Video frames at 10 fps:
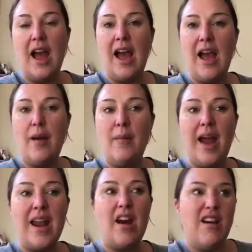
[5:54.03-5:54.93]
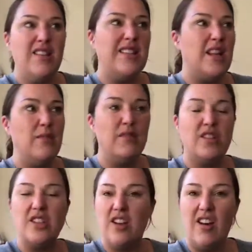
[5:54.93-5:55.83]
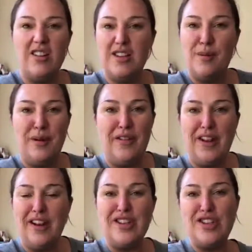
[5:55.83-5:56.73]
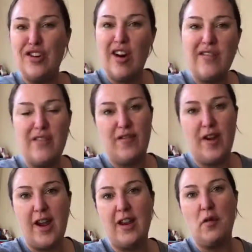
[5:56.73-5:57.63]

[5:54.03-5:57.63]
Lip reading: And ask them if they'd like to try it for free,